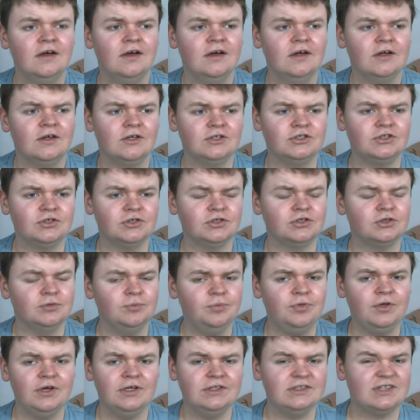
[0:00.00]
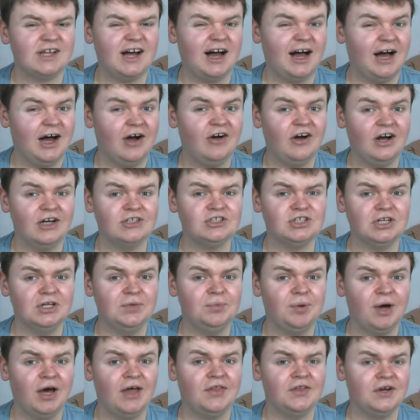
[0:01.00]
Because there are some things that are actually
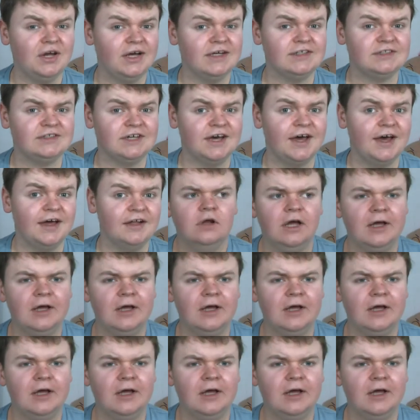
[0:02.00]
better the next day.